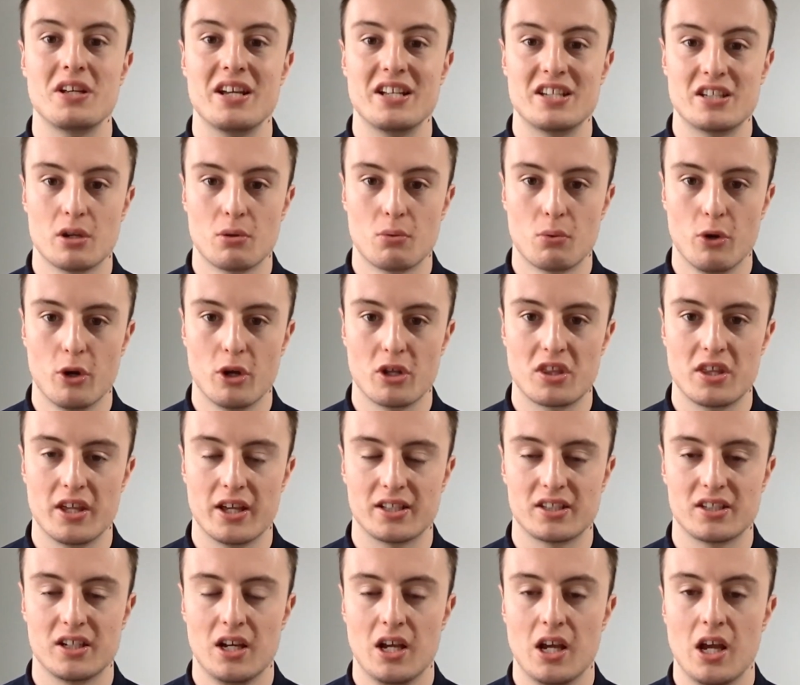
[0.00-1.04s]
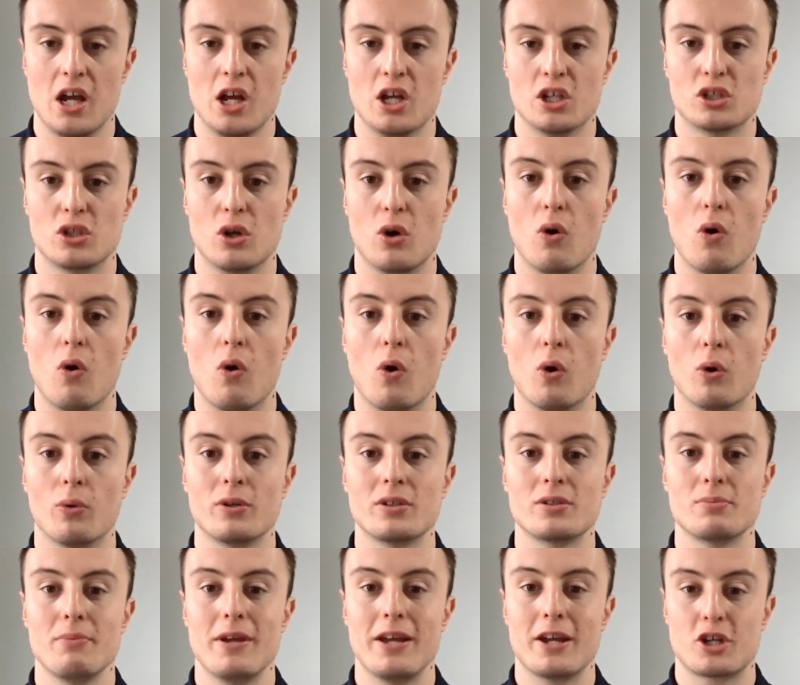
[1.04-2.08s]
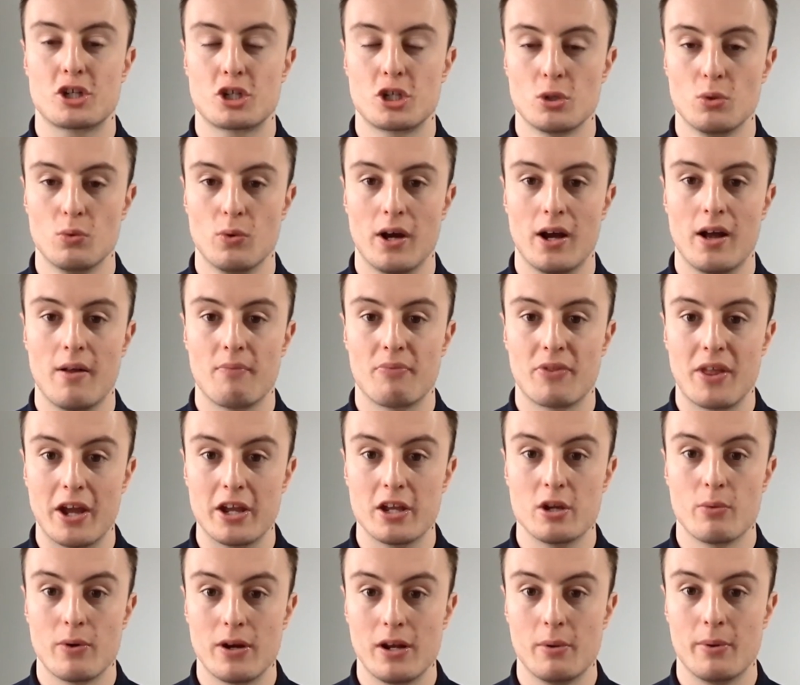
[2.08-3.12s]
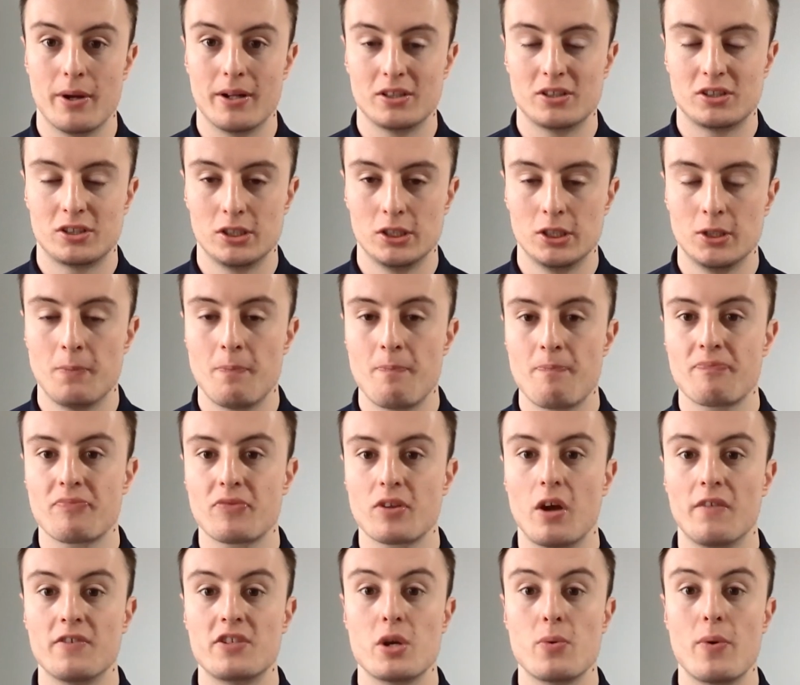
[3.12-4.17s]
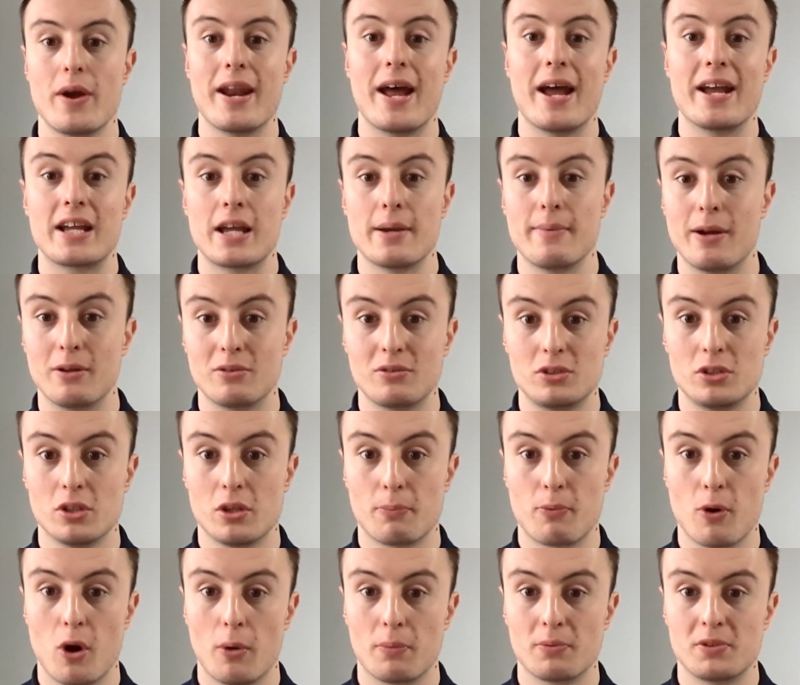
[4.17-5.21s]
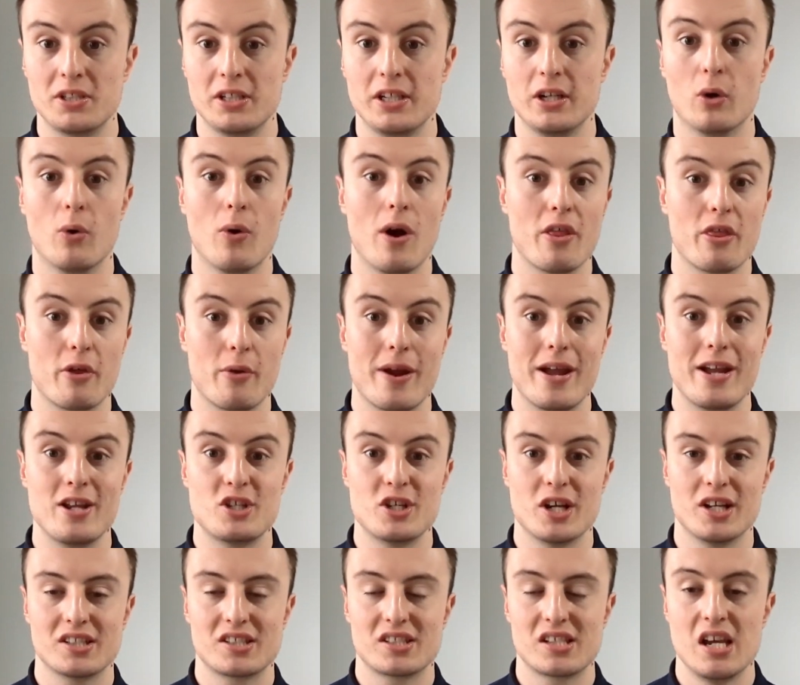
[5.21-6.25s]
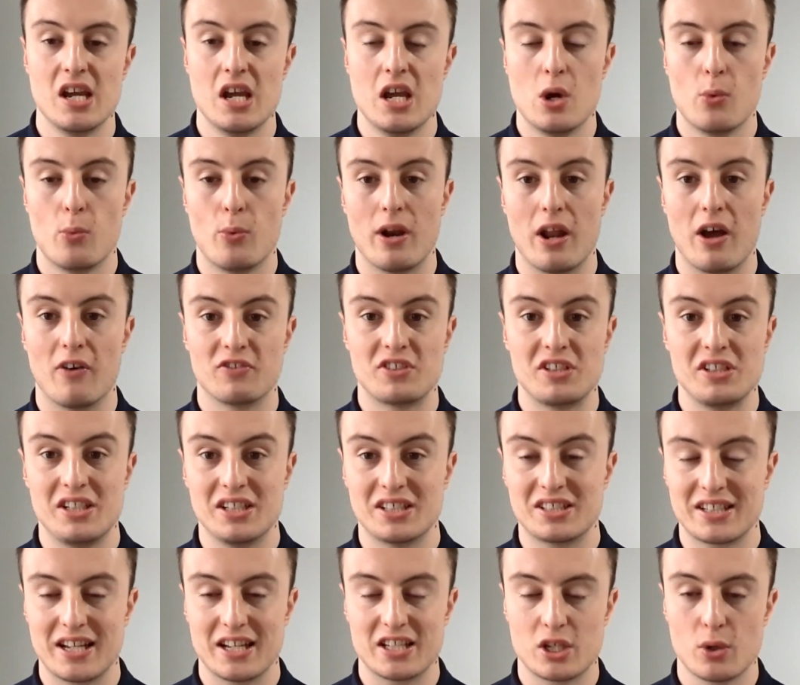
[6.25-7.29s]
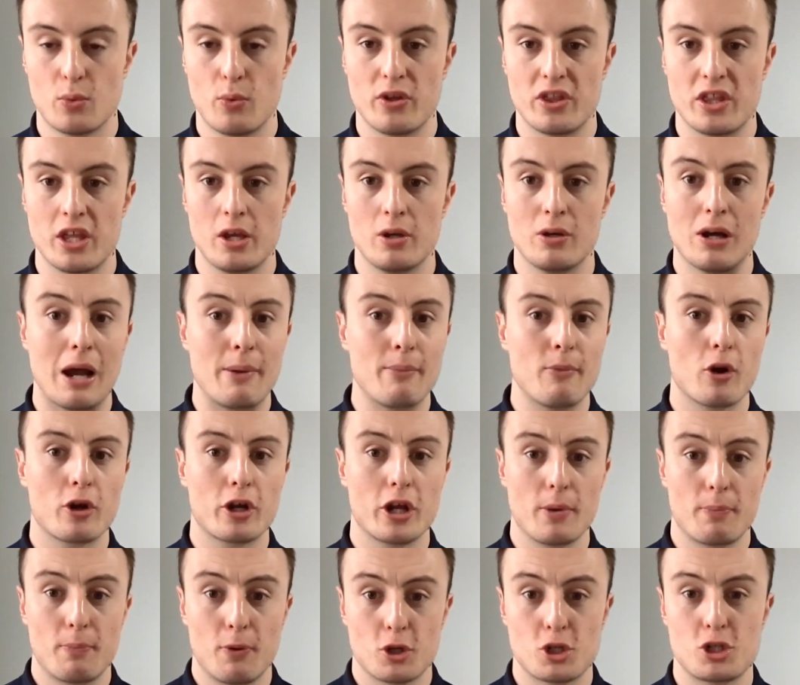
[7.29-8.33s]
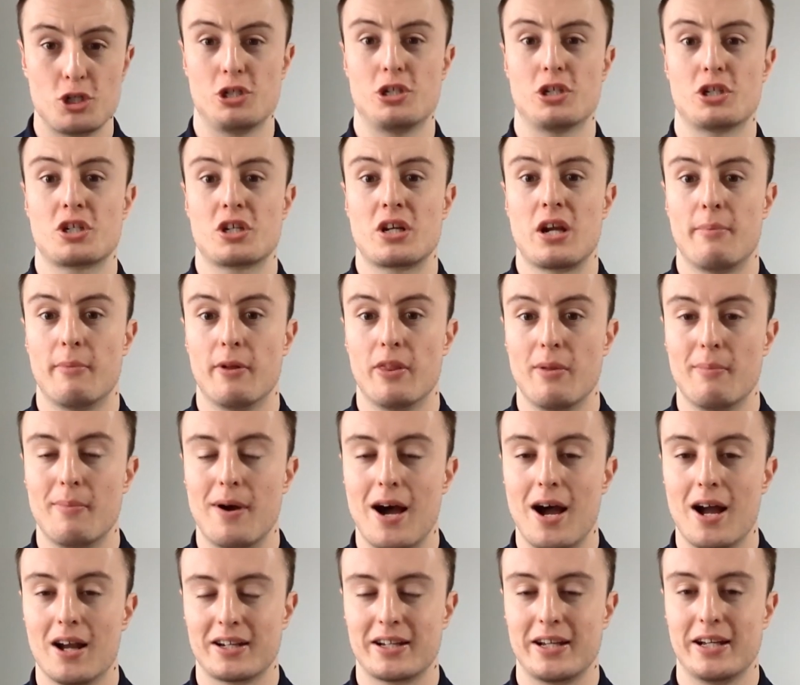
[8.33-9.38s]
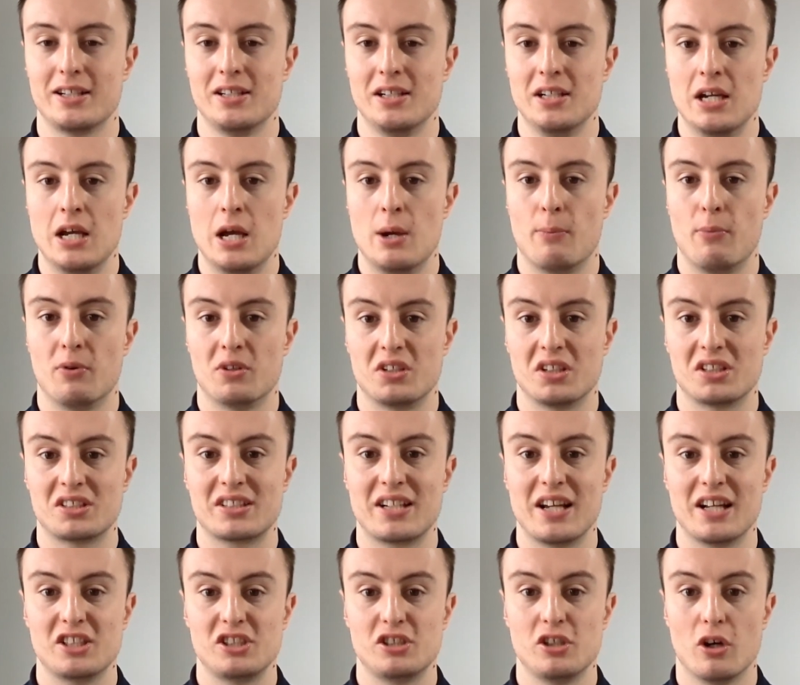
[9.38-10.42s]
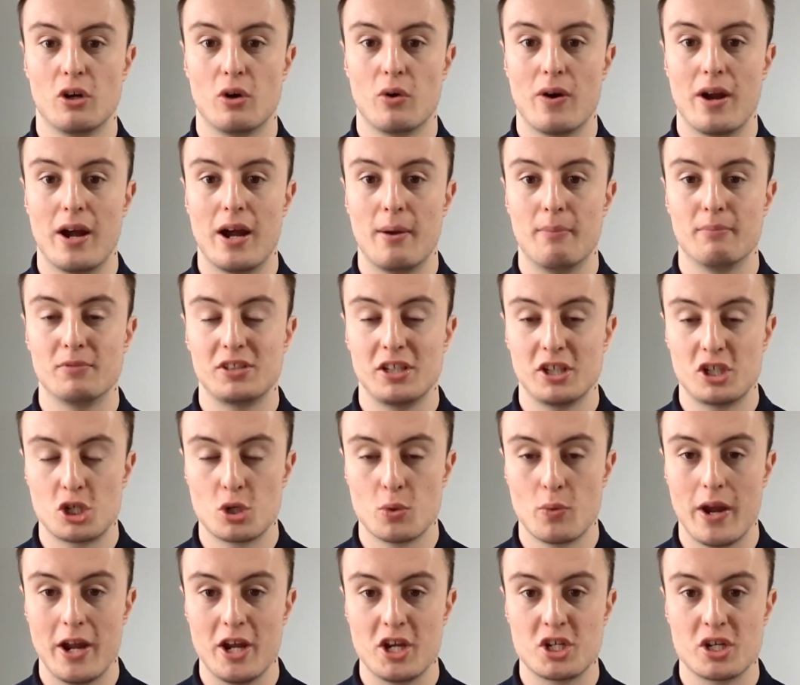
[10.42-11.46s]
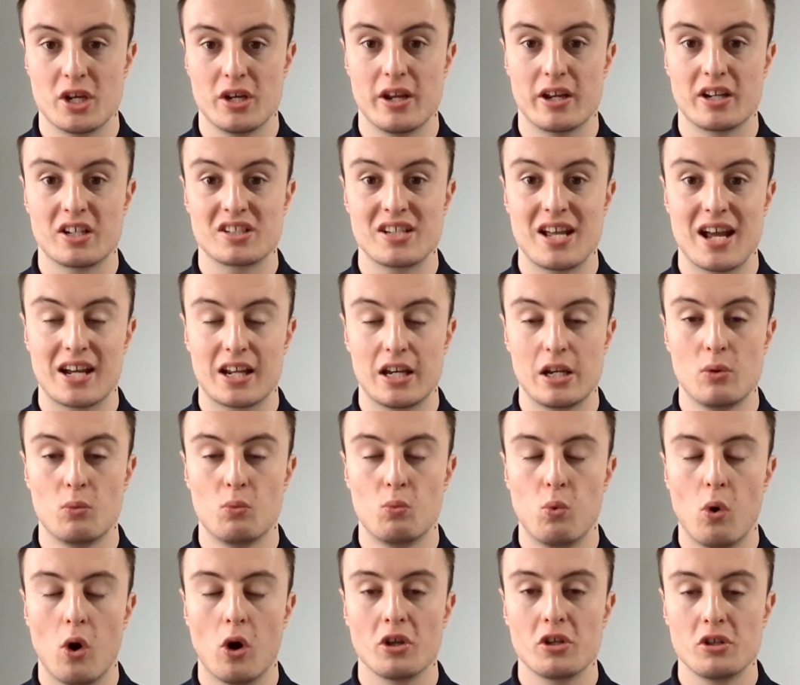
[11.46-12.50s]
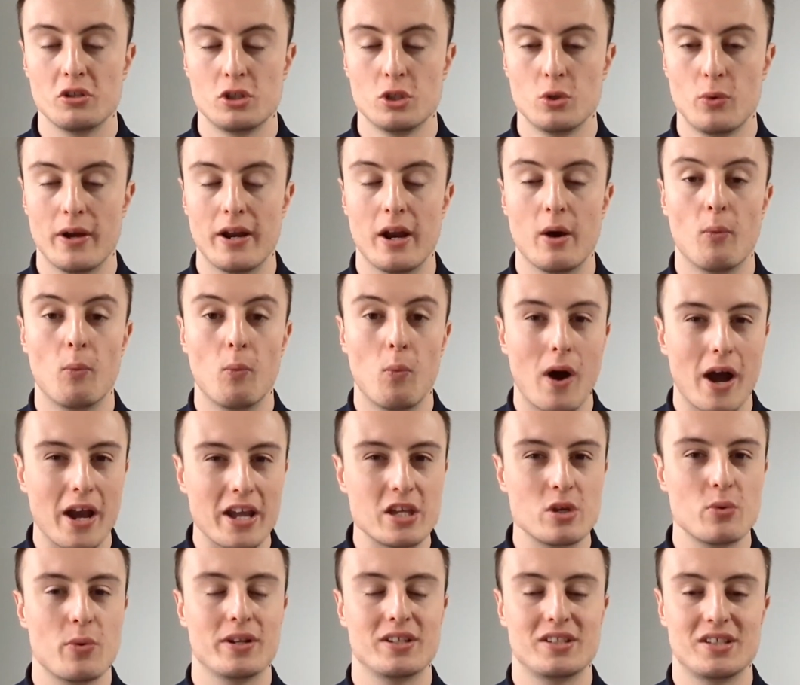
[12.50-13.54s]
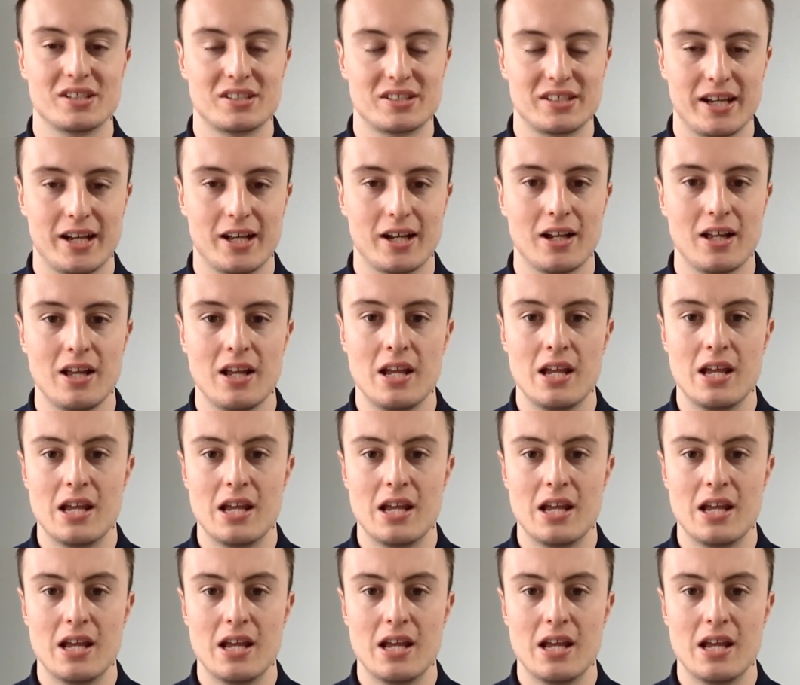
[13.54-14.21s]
Is it worth it? So always make sure that you really want to. Obviously, when I come out to the property or other agents, we'll obviously discuss it with you. I'm not going to push you to just come on the market. We'll discuss your situation, exactly what you're doing and why you want to sell.